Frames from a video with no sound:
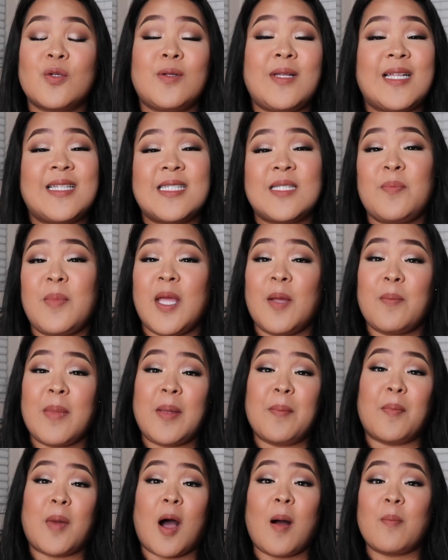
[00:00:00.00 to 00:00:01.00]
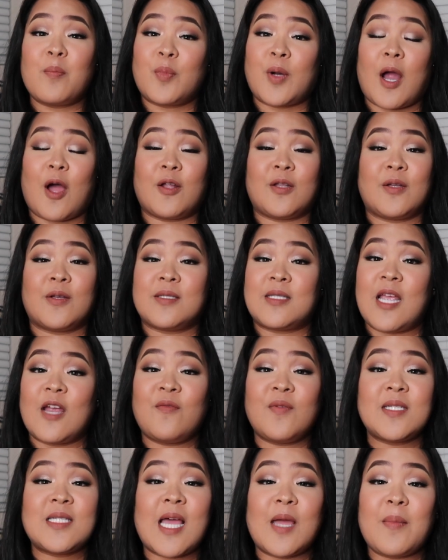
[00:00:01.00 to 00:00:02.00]
let's make my mom proud, because
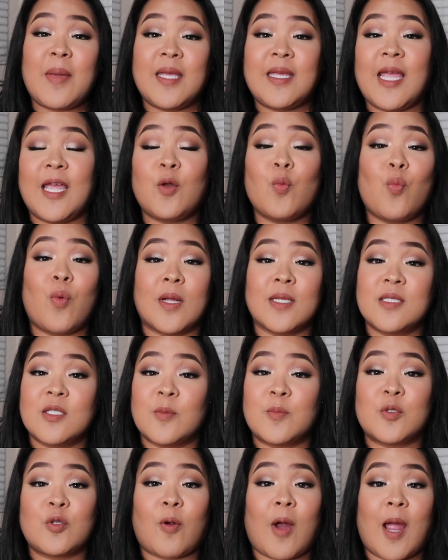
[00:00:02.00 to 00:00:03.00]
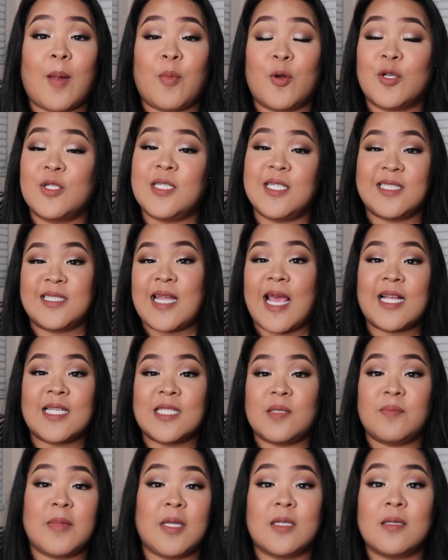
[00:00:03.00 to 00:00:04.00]
every time I gain one subscriber, she
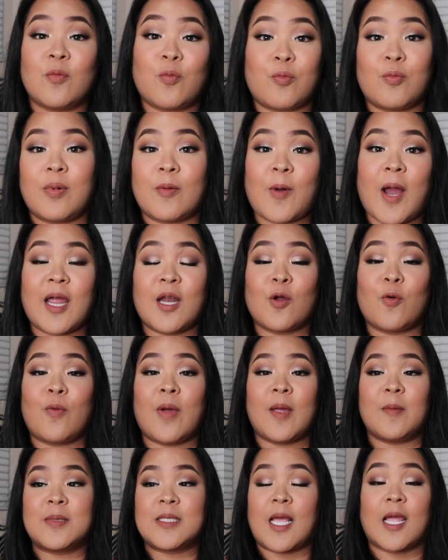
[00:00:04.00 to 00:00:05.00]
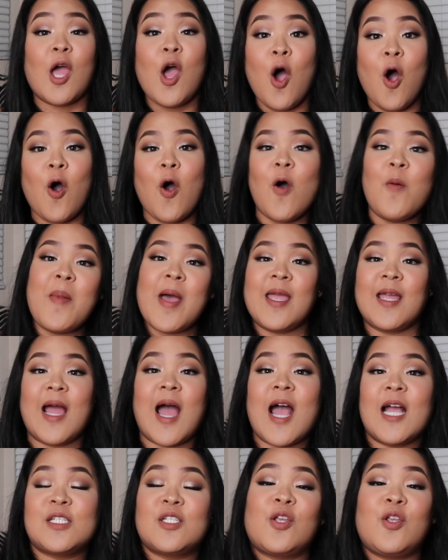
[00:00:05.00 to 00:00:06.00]
texts me right away. It's like, oh my
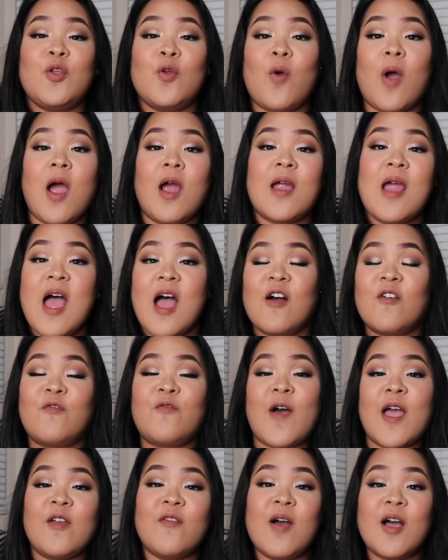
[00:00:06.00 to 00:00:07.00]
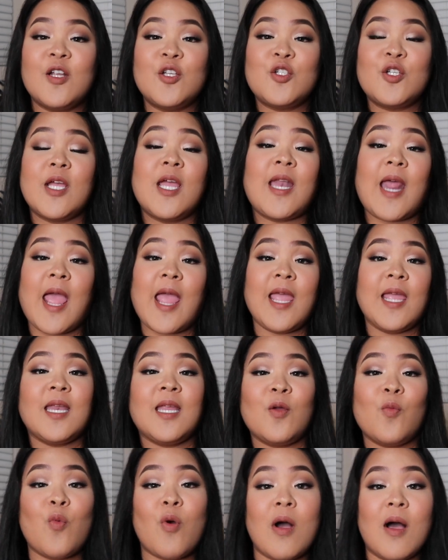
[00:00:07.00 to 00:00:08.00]
gosh, you are
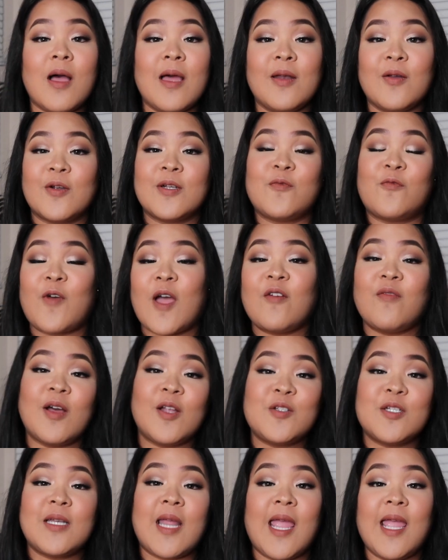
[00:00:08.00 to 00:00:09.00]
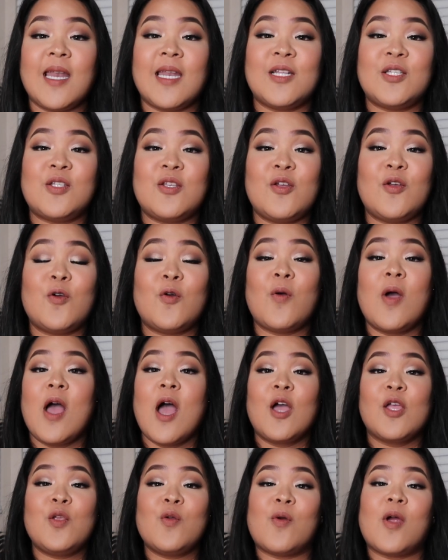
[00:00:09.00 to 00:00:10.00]
581 or 582,
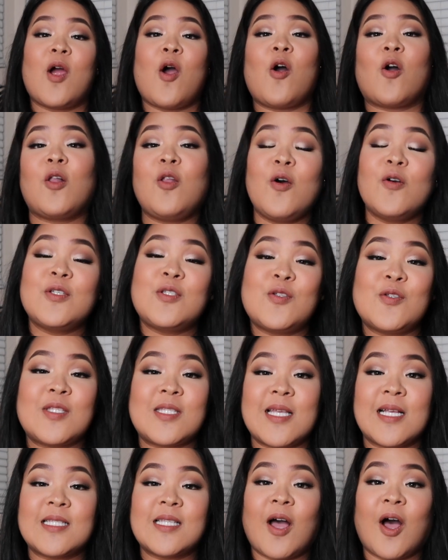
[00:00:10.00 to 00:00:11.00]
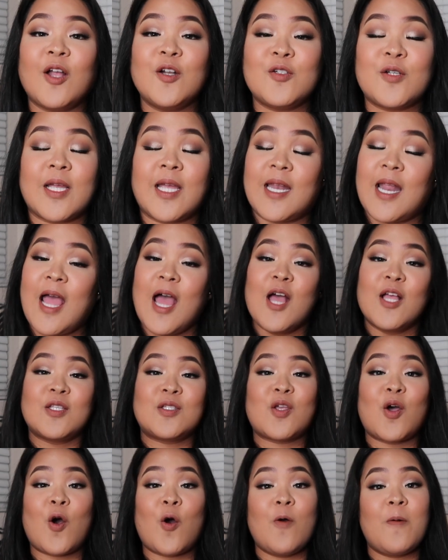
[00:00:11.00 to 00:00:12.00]
you are close to 600.
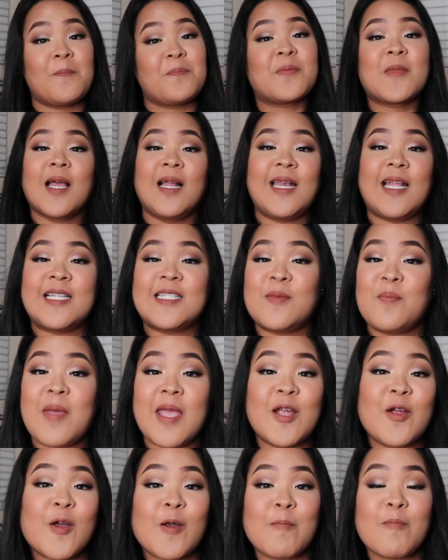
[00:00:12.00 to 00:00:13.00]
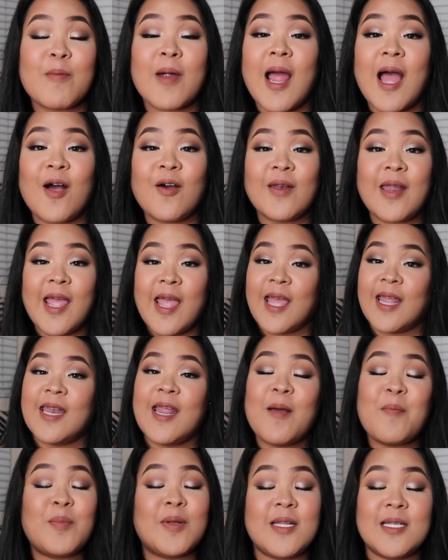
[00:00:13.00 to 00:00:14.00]
So let's make her proud,
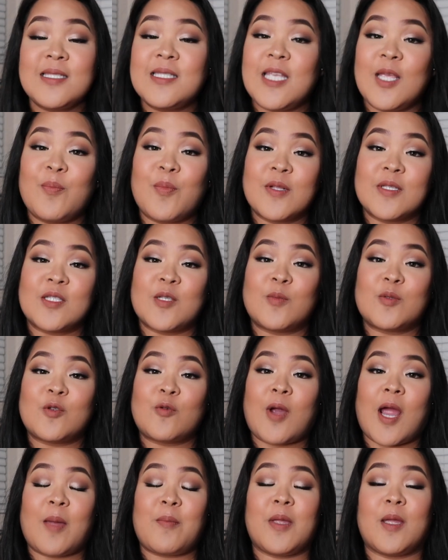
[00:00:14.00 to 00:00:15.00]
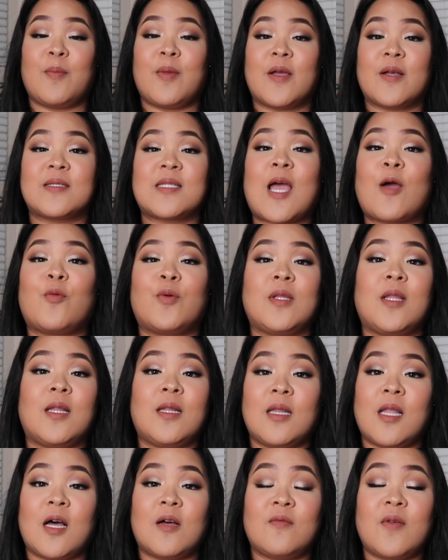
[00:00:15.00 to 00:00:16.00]
and please keep on subscribing because I would
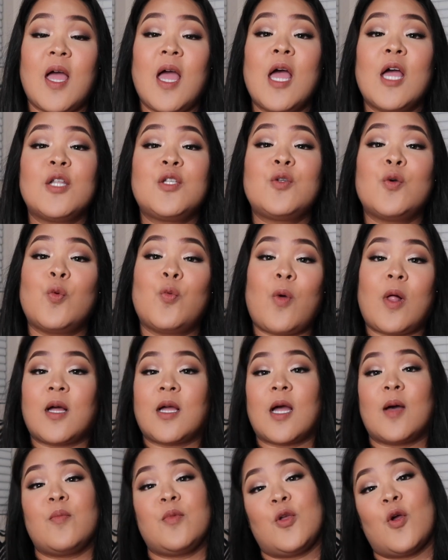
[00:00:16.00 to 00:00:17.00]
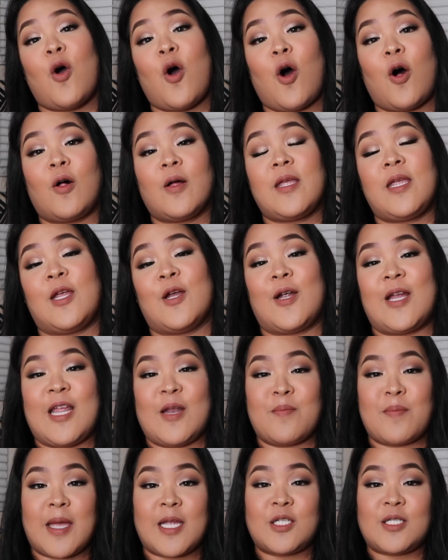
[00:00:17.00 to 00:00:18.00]
love to welcome you all here
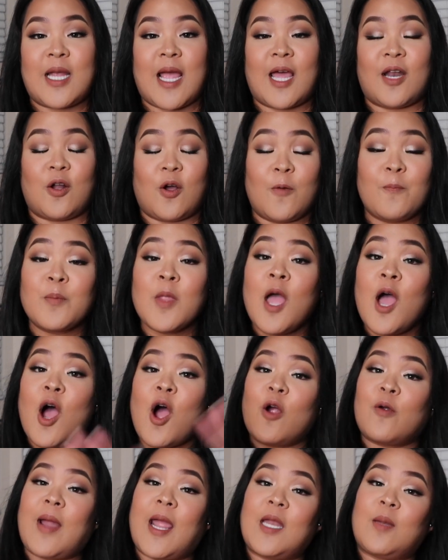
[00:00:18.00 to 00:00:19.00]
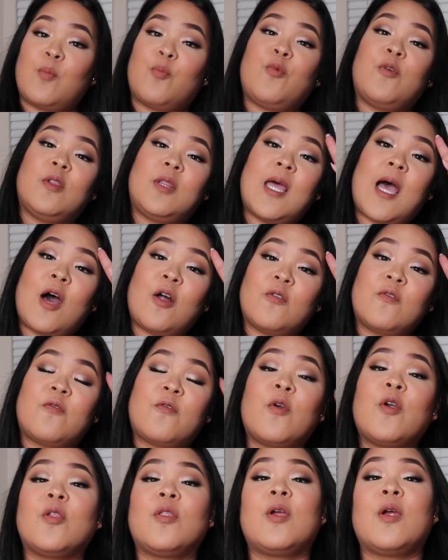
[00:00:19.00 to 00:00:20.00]
in my channel. All right, without
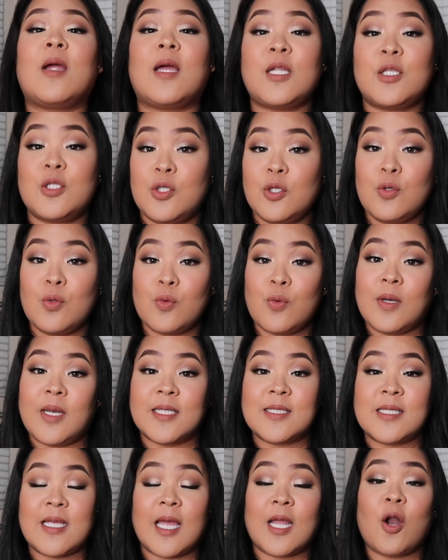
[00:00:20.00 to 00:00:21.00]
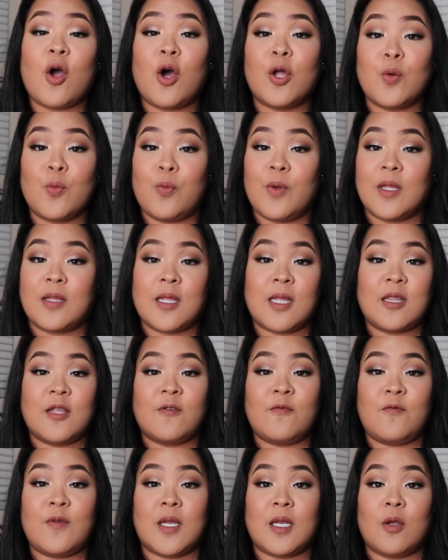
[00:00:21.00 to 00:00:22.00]
further ado, let's get on with the
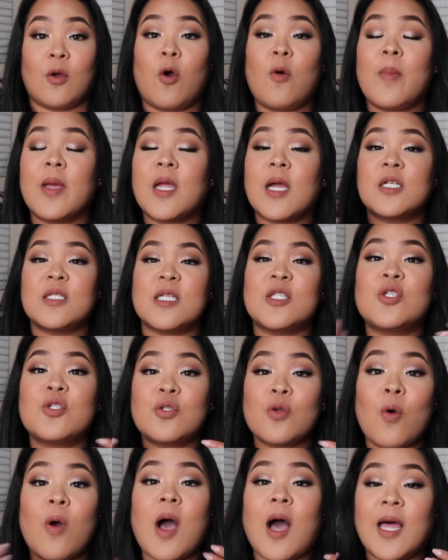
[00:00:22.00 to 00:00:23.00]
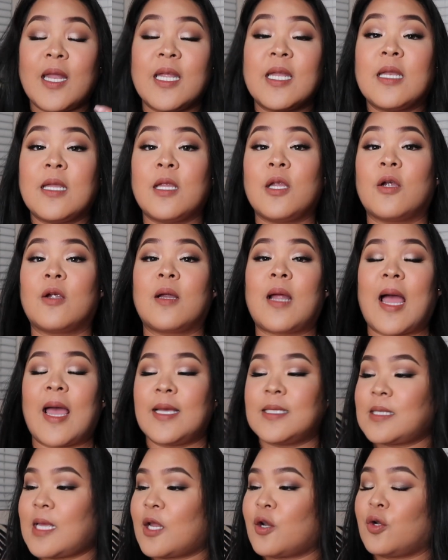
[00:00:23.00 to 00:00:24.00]
video. Oh my gosh, it's so hot in here,
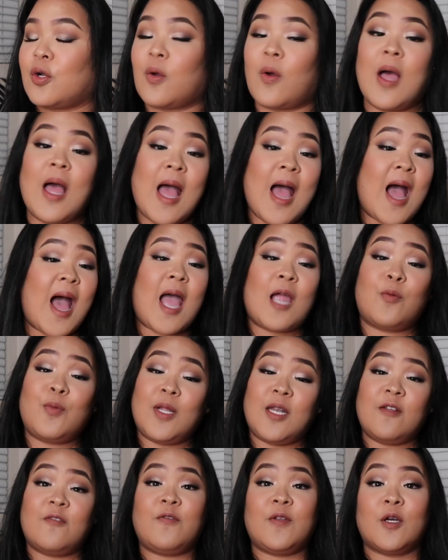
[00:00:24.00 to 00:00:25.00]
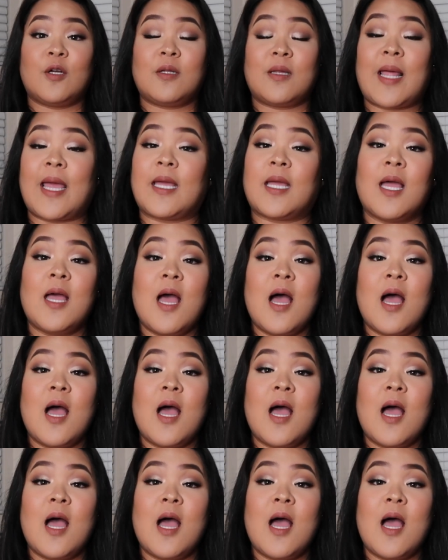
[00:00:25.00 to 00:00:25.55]
guys. I don't know, I really feel like